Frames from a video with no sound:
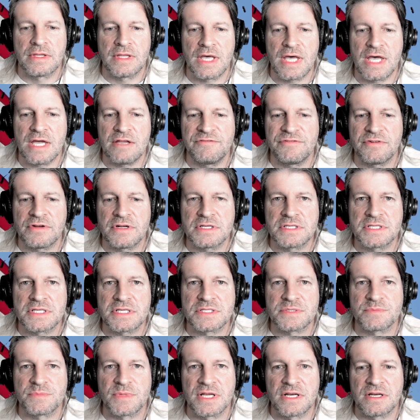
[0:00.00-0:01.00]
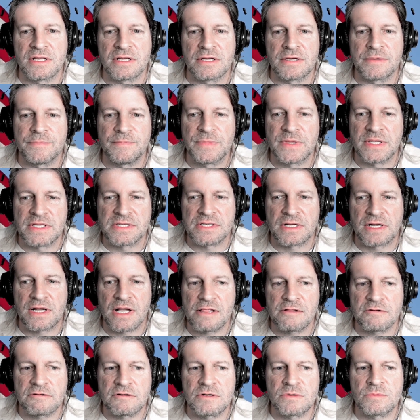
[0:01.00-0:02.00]
Ad Fontes Media is a
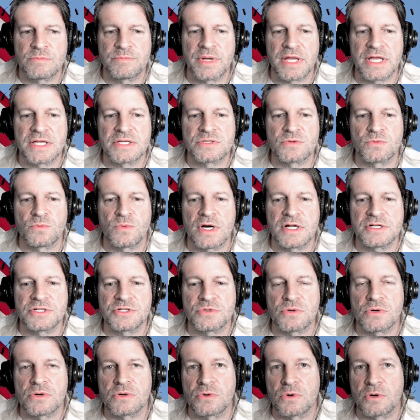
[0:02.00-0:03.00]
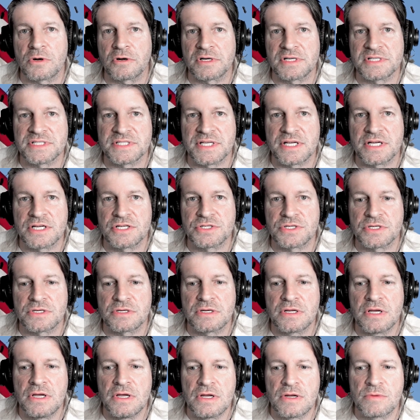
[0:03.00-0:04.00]
Colorado-based watchdog
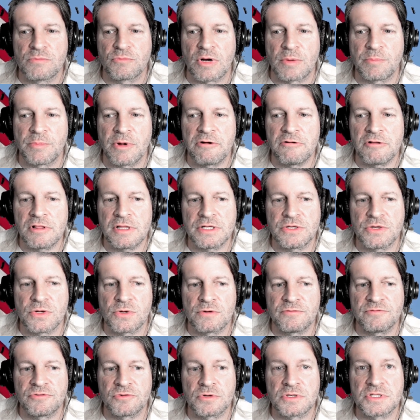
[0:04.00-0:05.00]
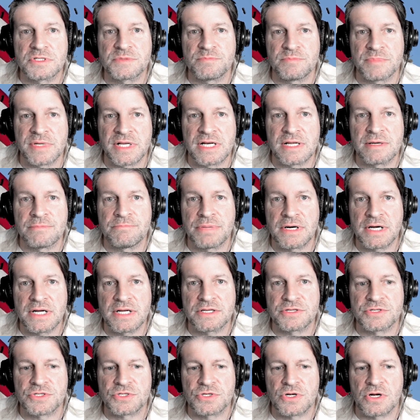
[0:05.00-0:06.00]
organization primarily known for its media
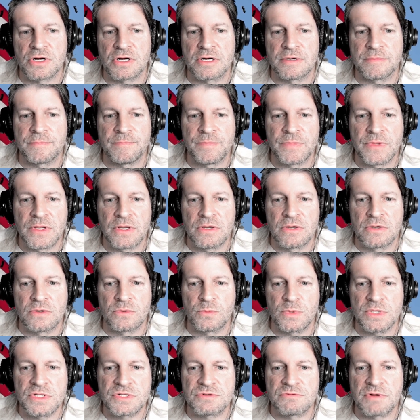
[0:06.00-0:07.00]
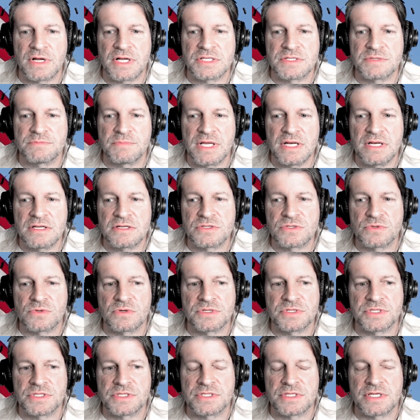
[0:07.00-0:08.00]
bias chart, which rates media
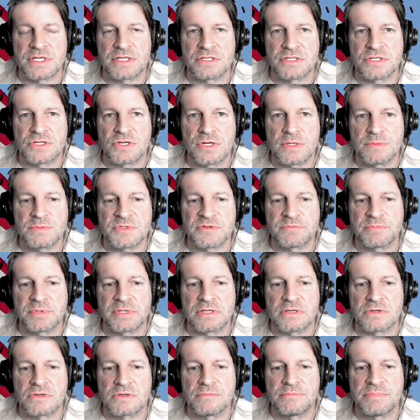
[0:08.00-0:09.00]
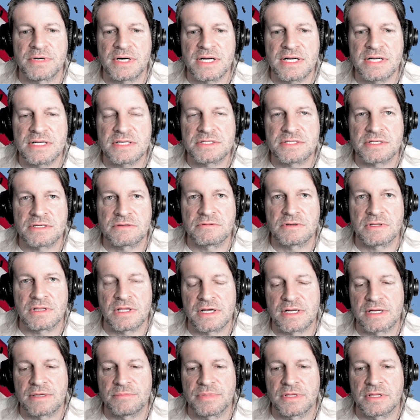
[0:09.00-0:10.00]
sources in terms of political bias and
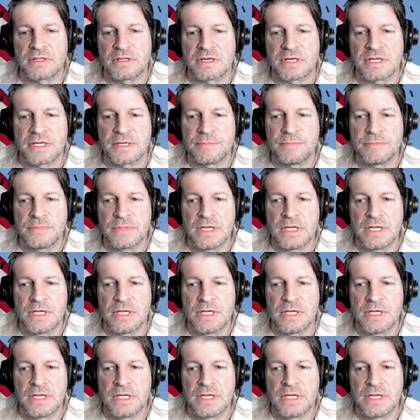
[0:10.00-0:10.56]
reliability.